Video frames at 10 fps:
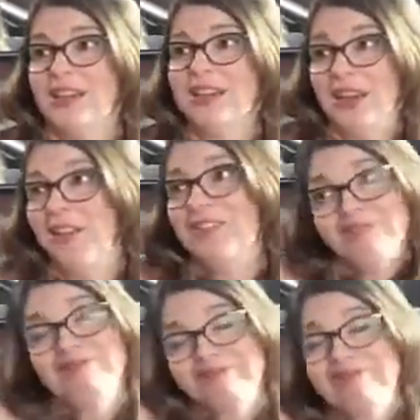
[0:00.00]
You know?
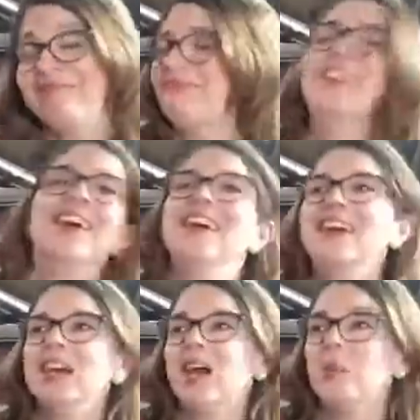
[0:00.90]

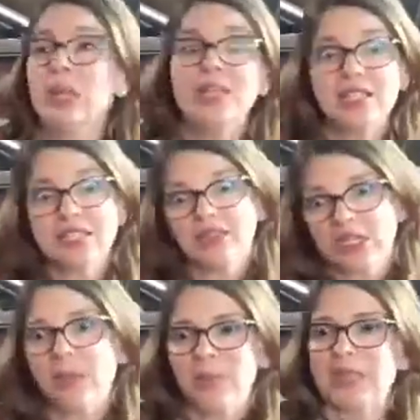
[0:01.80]
I mean, he does have to
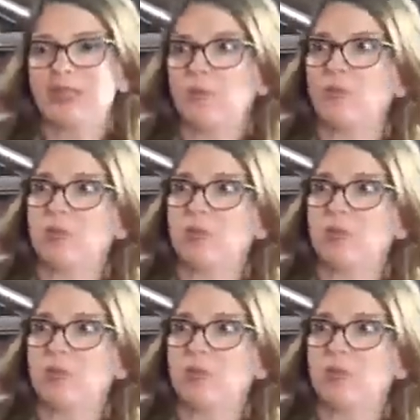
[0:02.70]
get picked up from